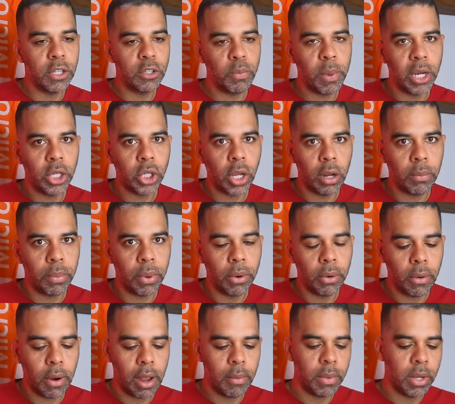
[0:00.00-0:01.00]
the Space Shuttle
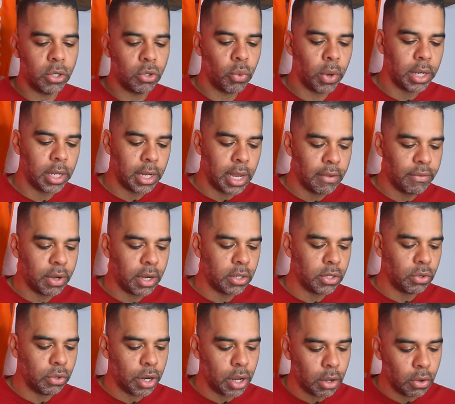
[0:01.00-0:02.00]
program in twenty eleven, as
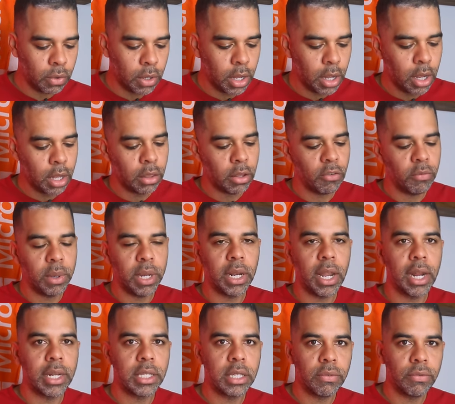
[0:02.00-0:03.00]
you know, there have been
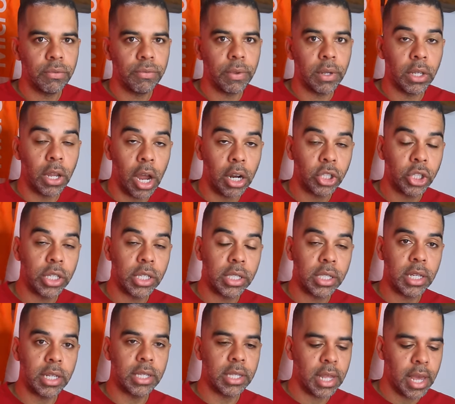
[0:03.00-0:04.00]
lots of launches
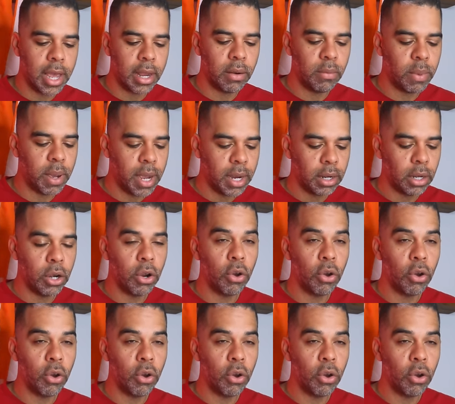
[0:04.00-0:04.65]
since then, but